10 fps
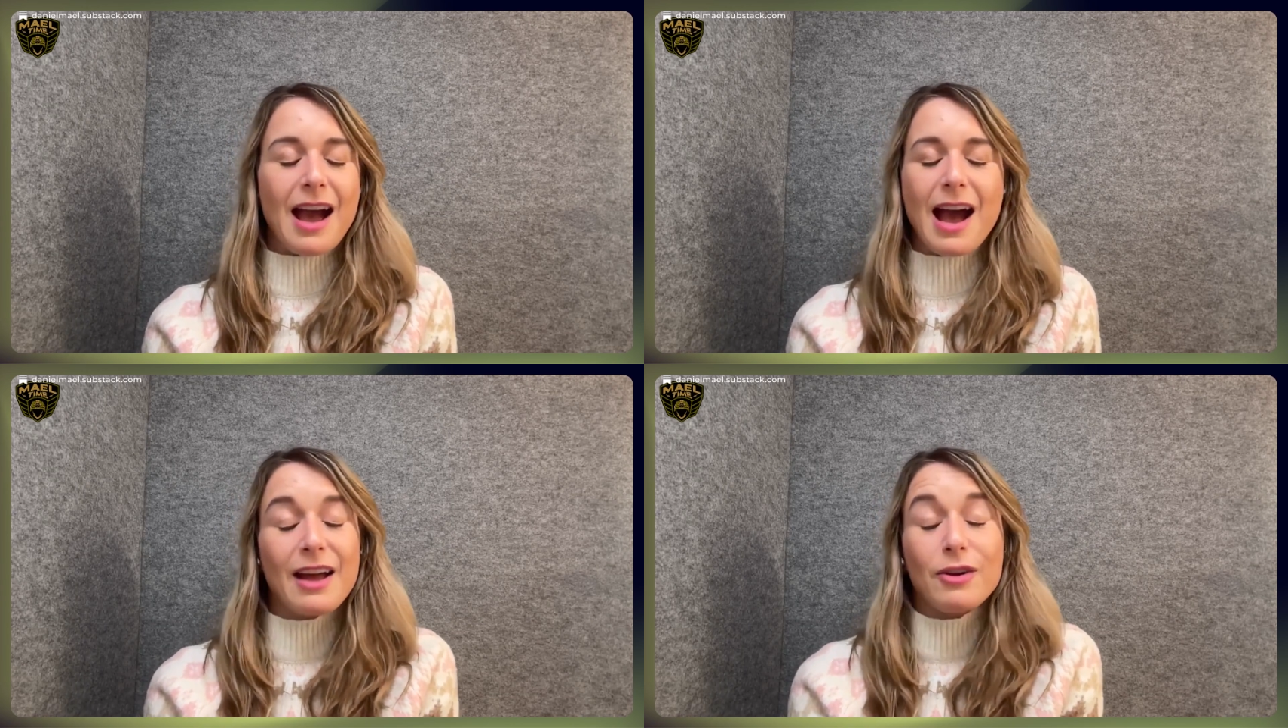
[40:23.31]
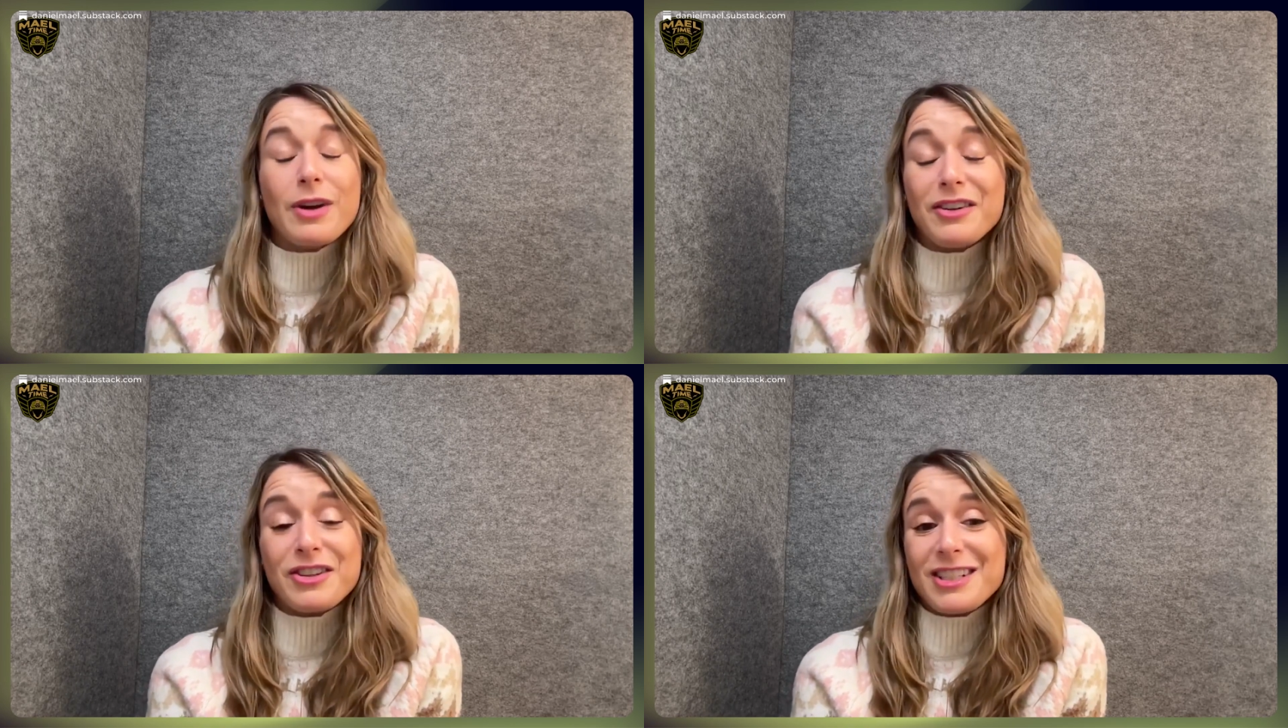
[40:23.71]
I
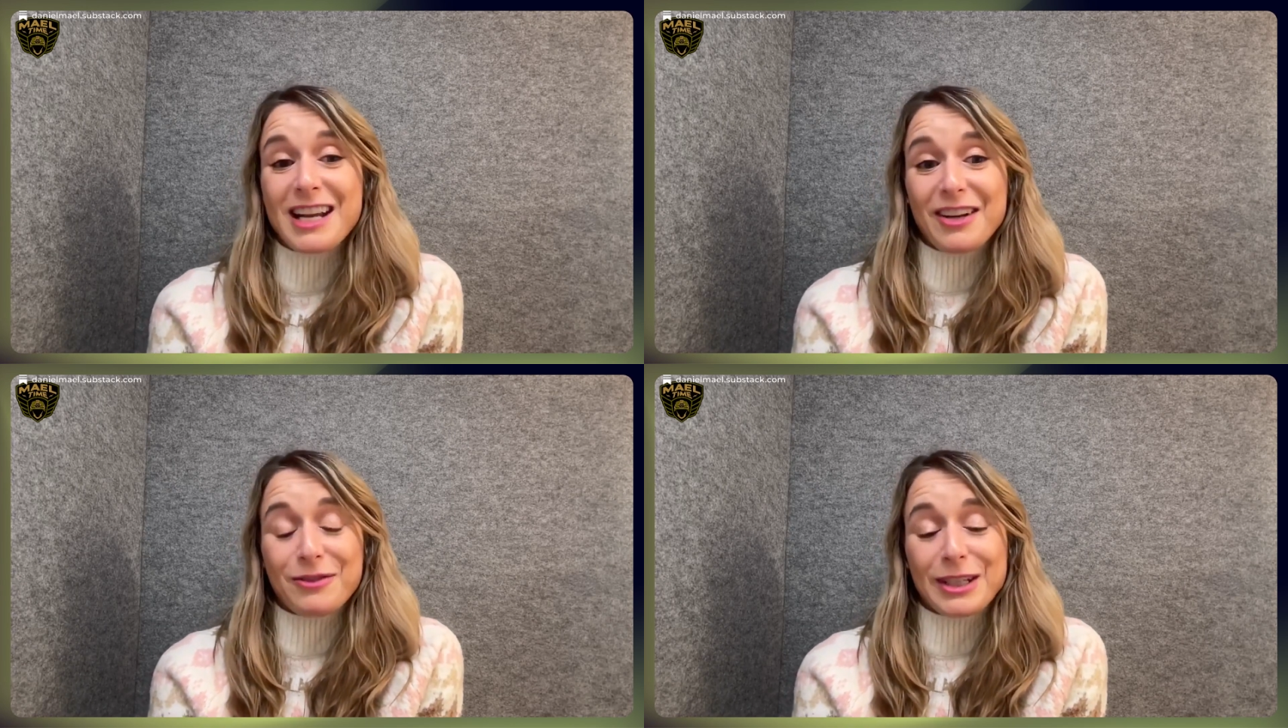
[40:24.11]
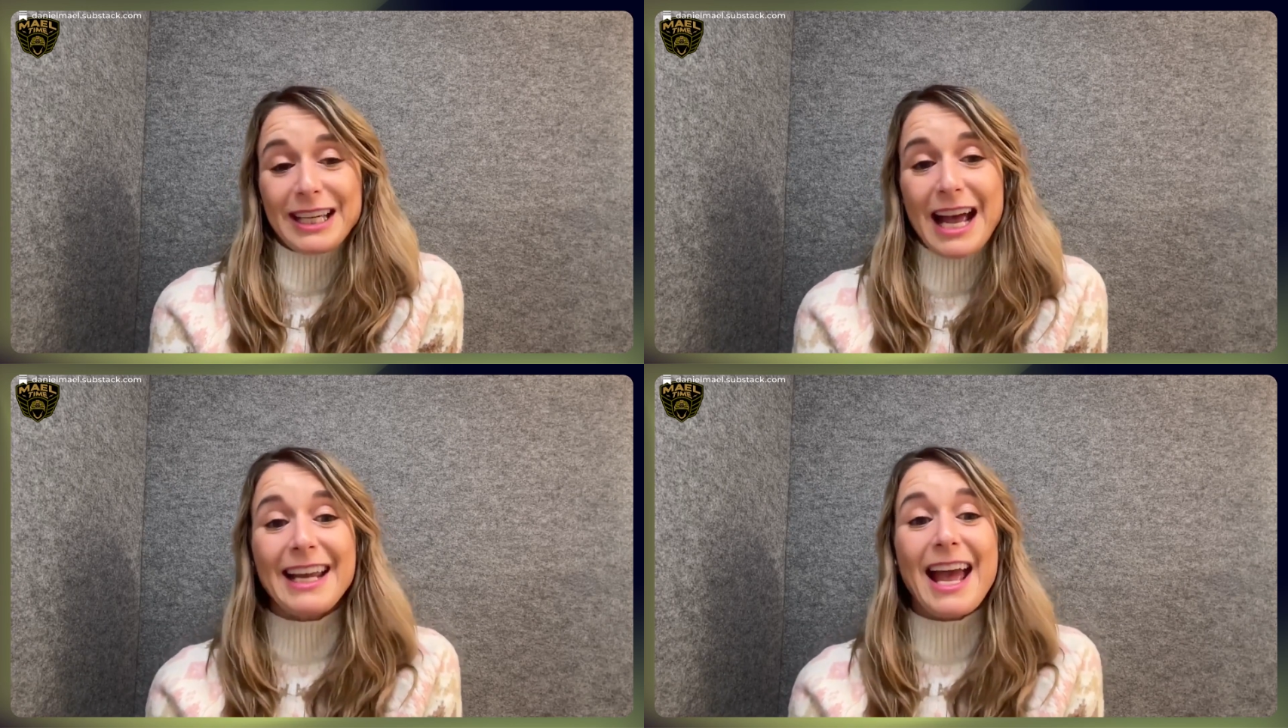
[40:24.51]
don't understand,
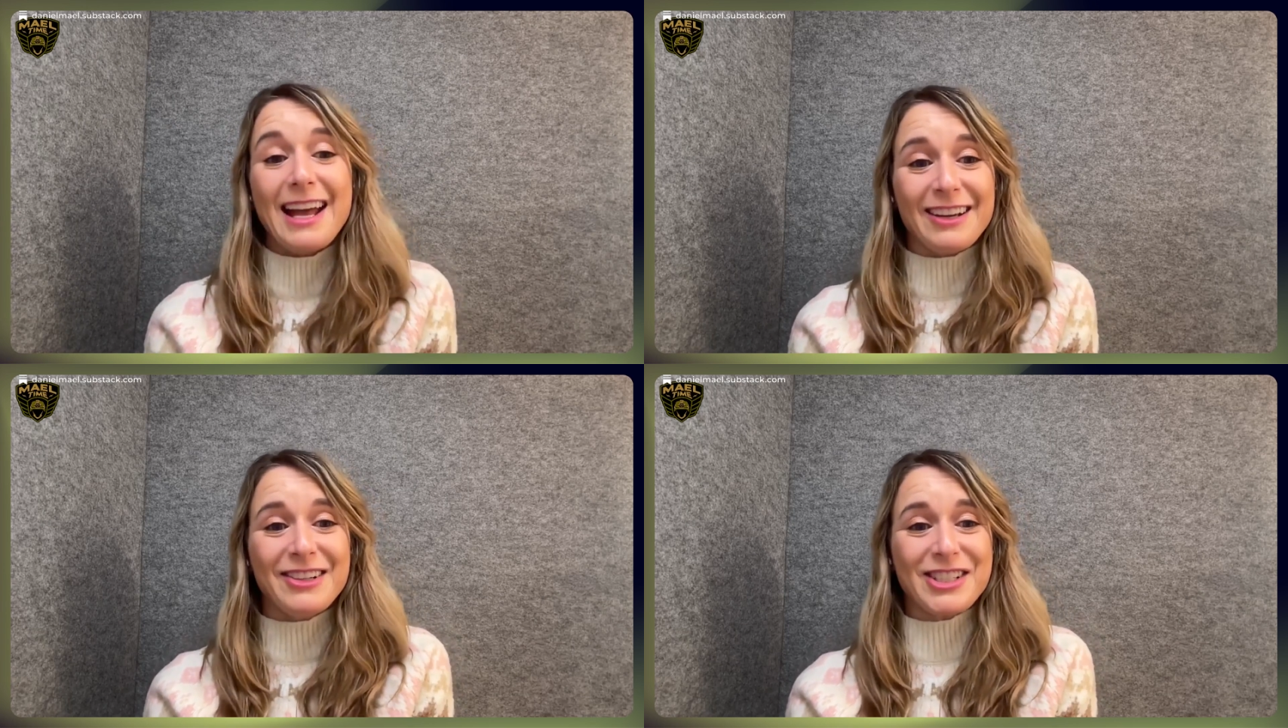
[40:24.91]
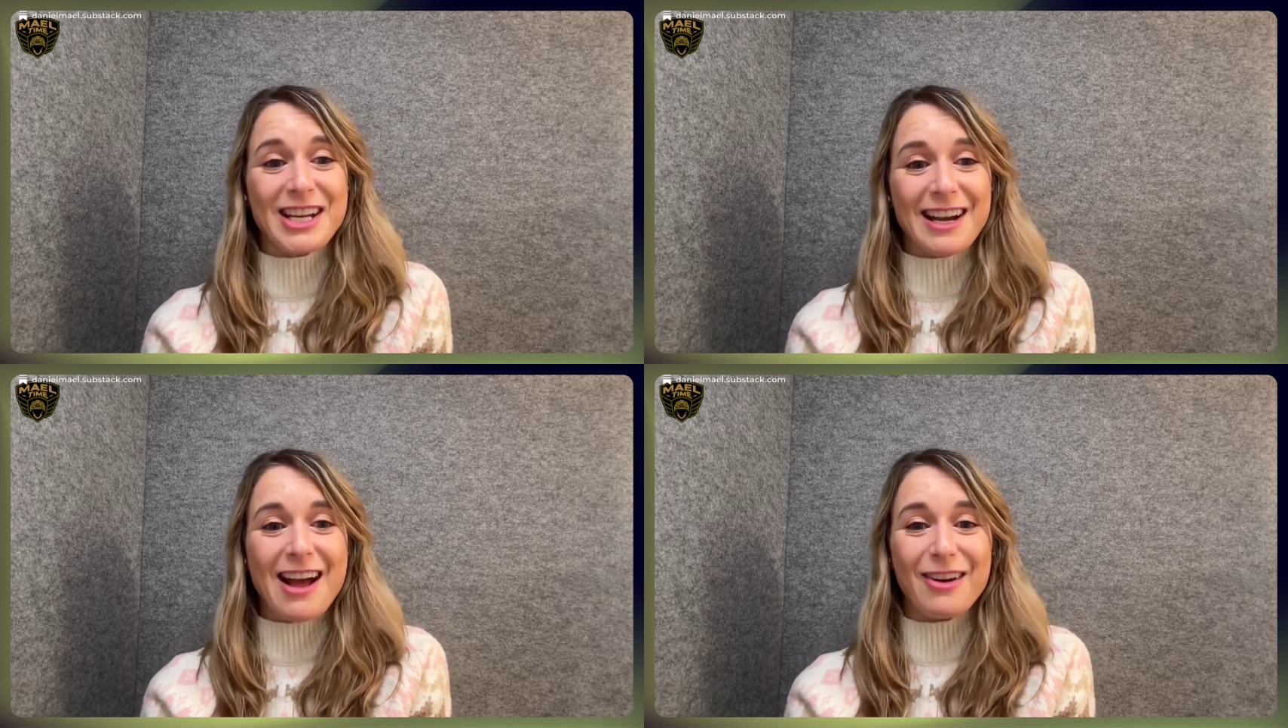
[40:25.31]
really. I cannot
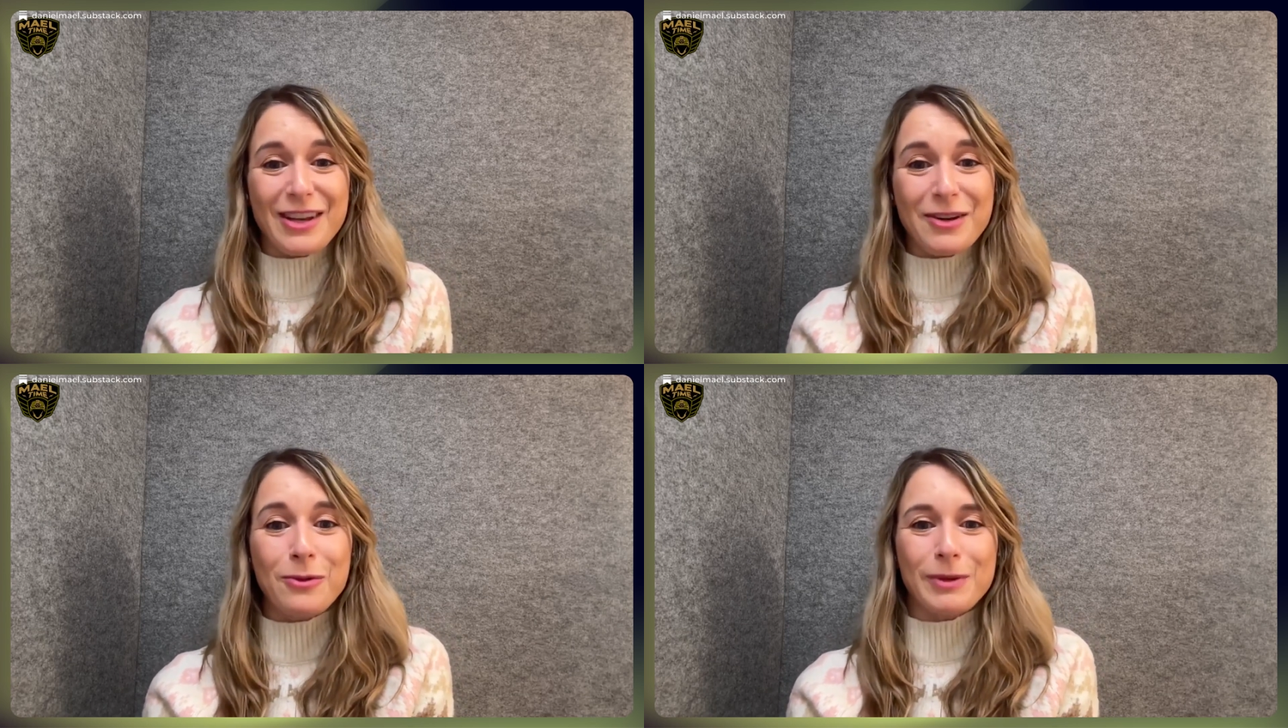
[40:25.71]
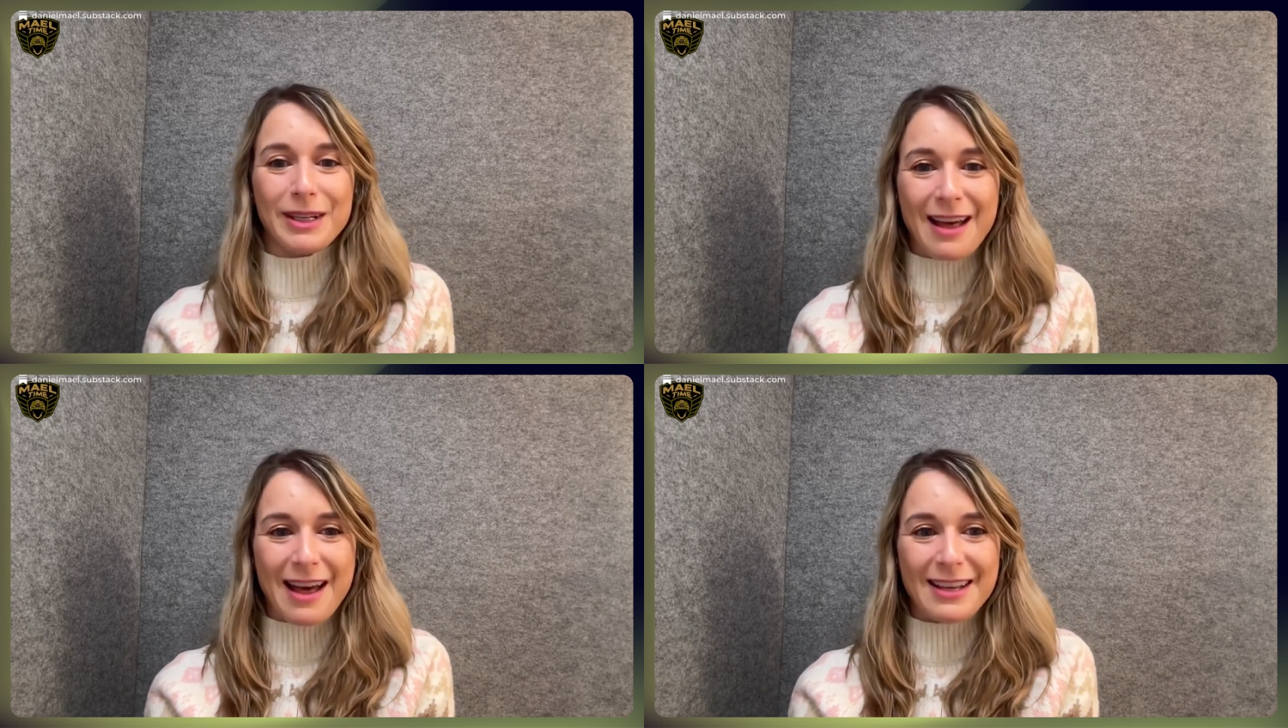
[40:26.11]
understand how they don't
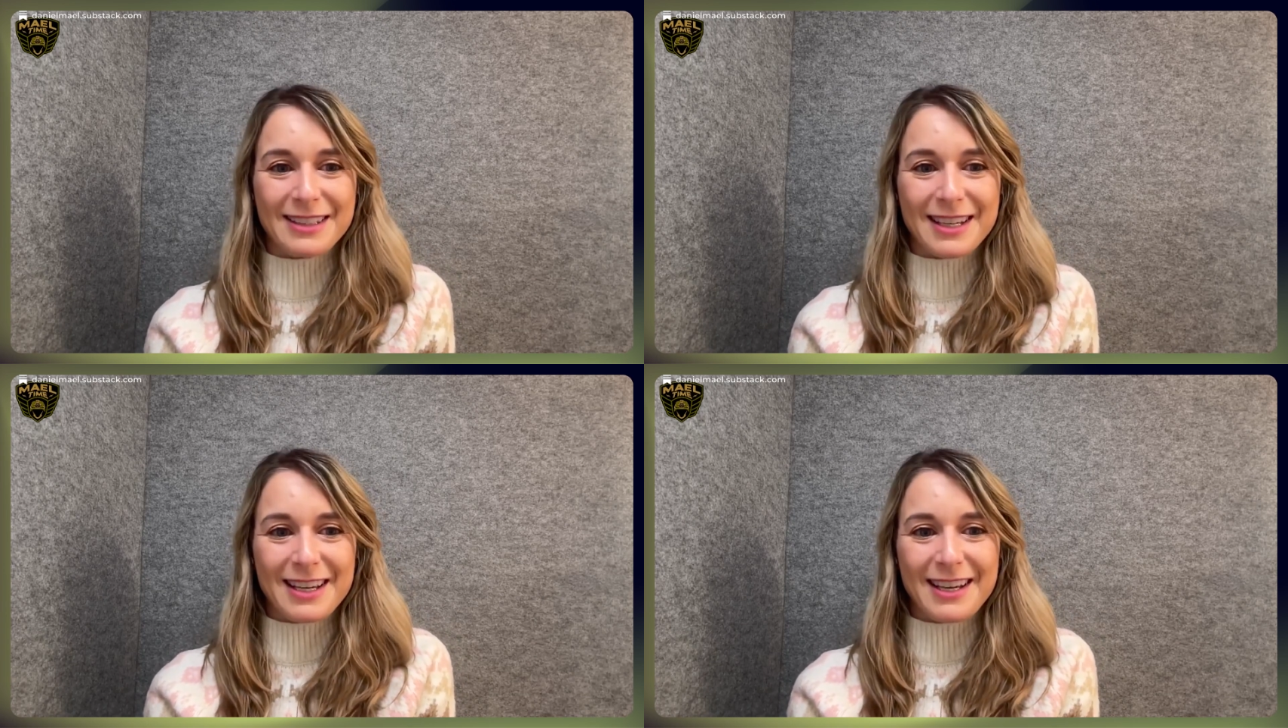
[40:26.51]
realize